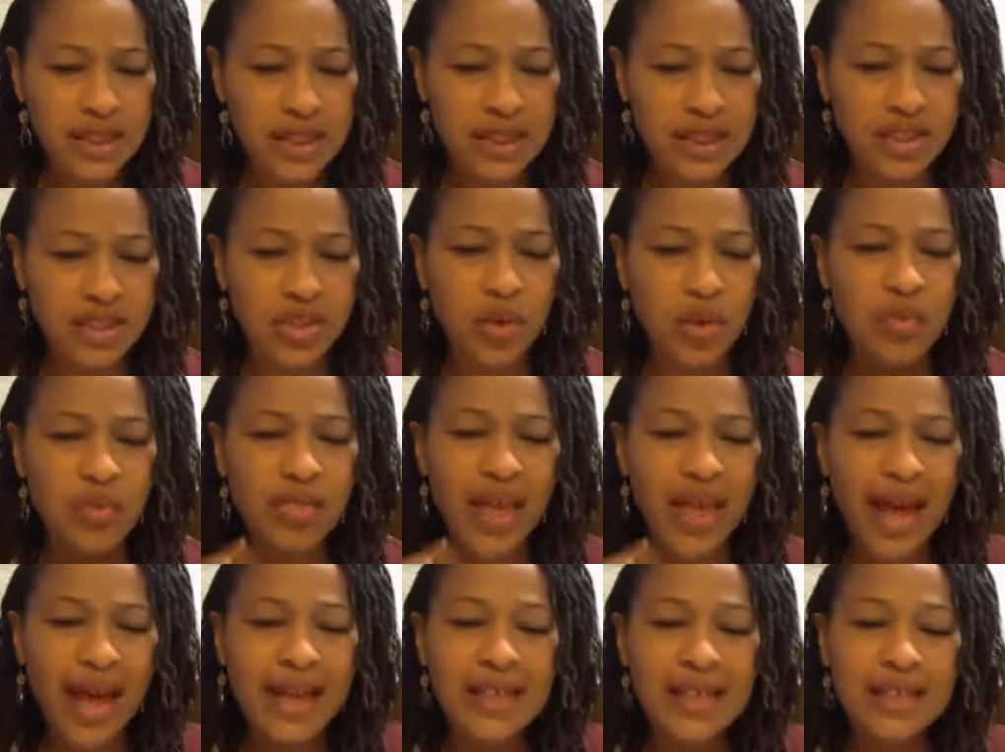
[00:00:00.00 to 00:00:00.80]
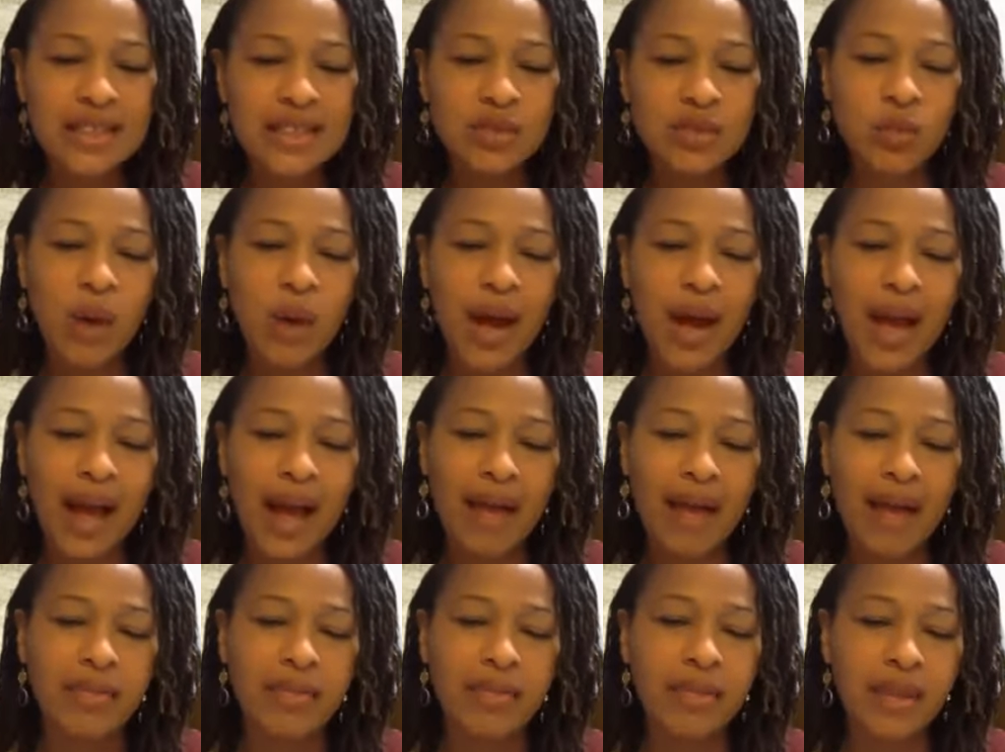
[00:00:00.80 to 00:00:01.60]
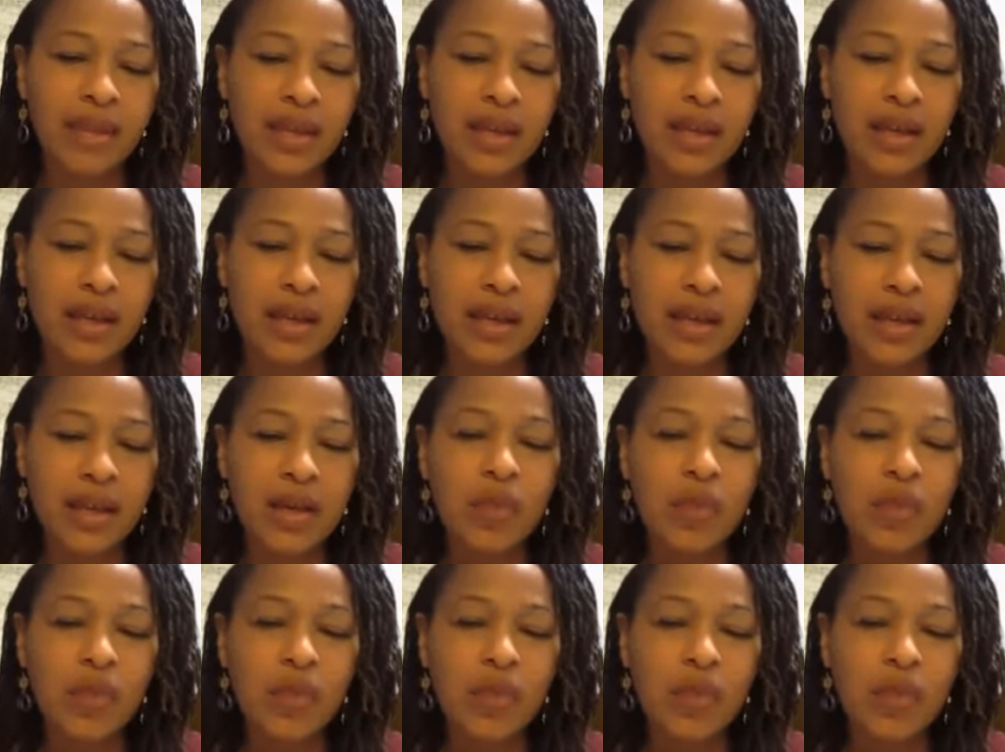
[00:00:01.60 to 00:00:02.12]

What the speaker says: And so that is why I think